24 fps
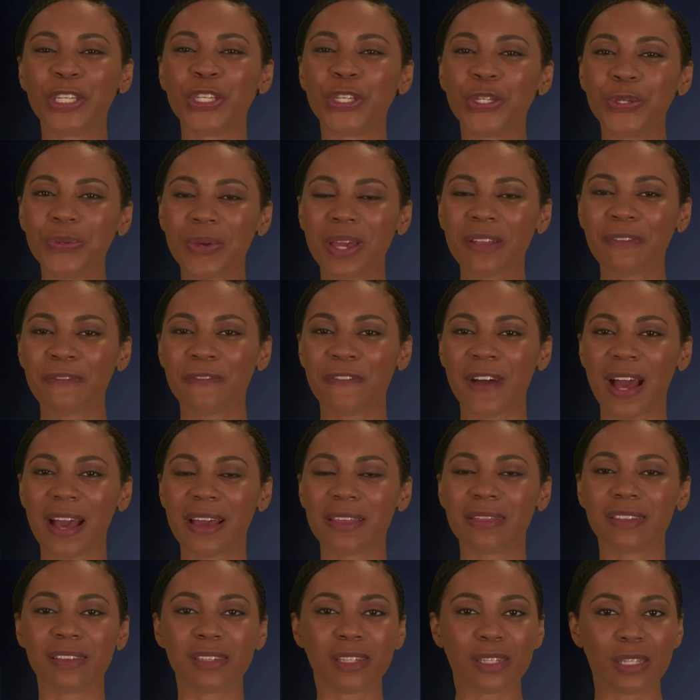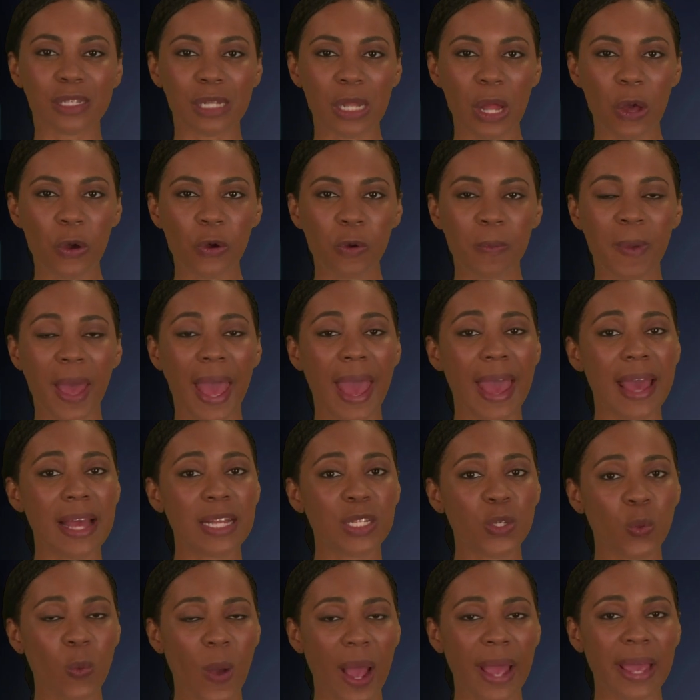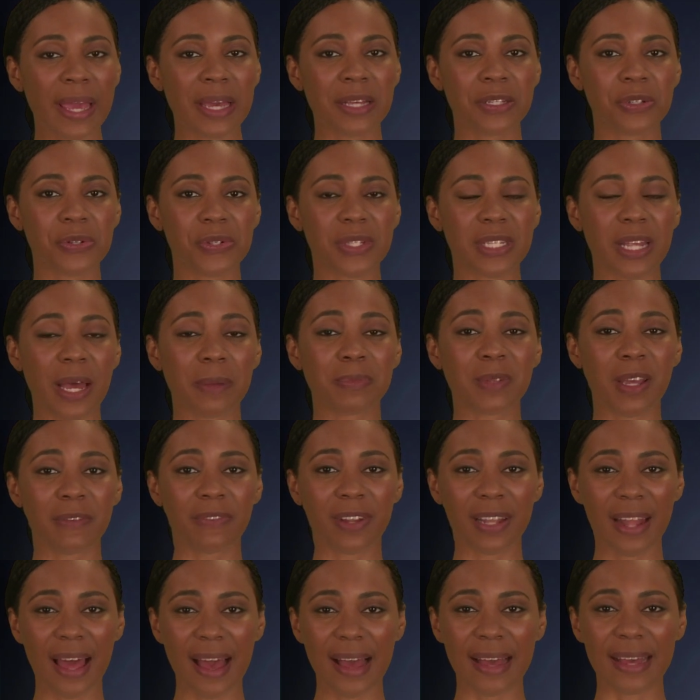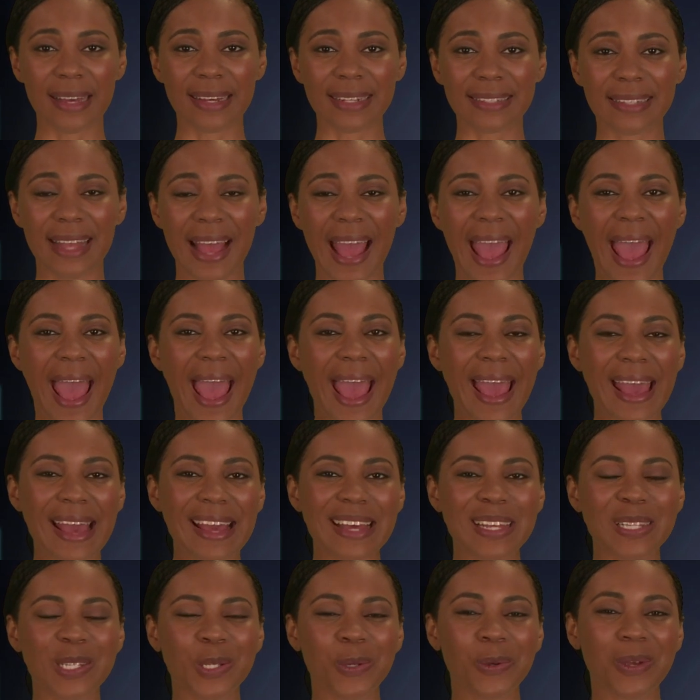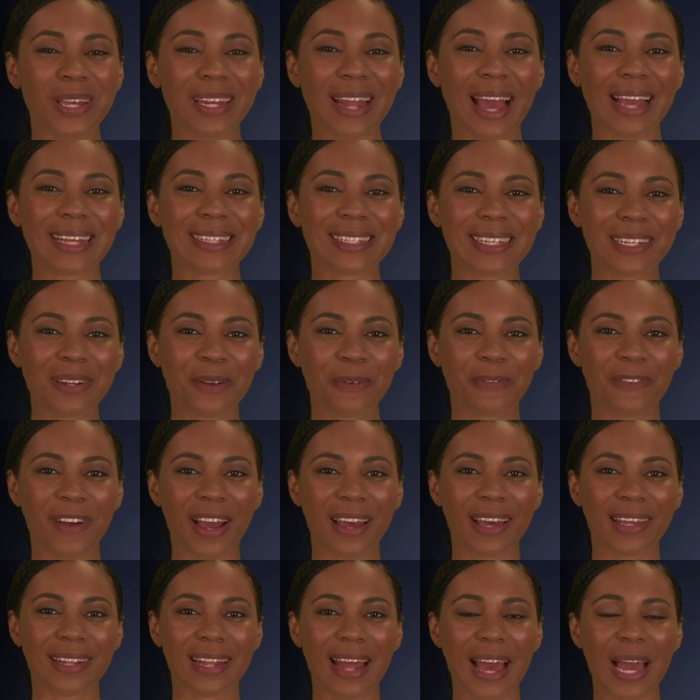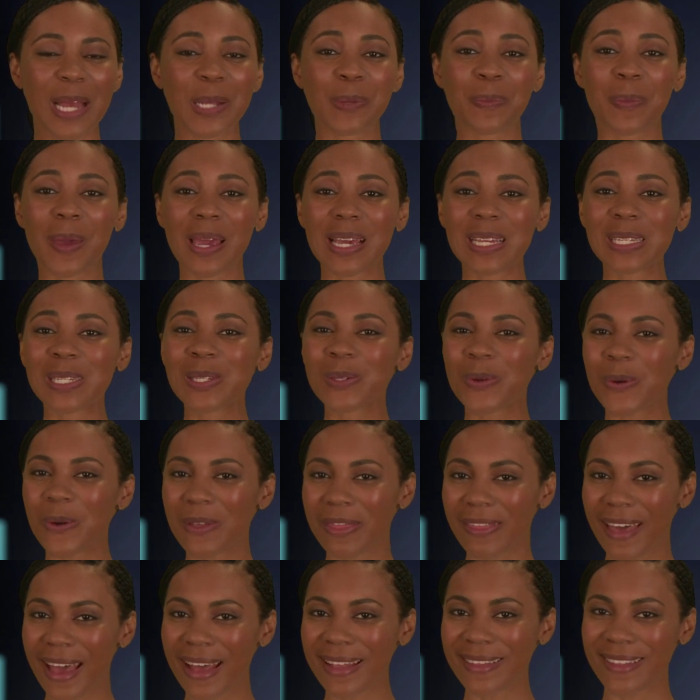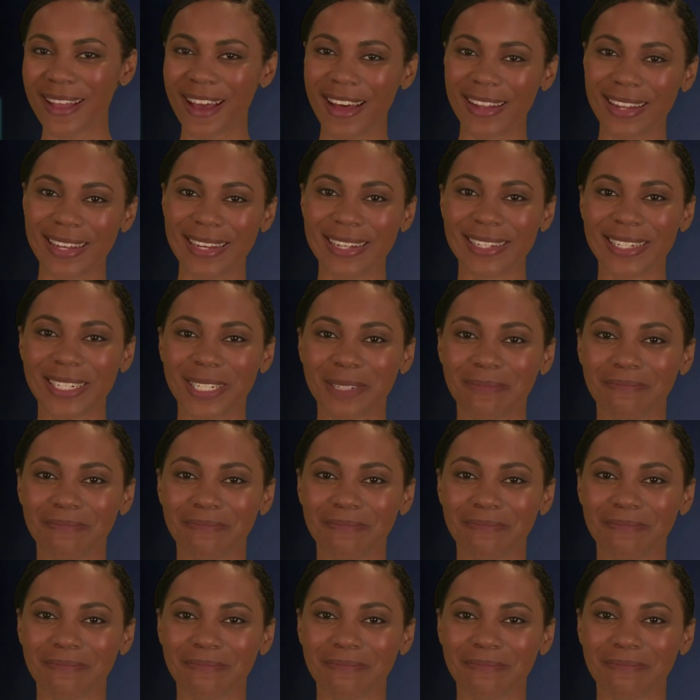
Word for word: you can find the slope and y-intercept of a line, and you can identify a line based on that knowledge.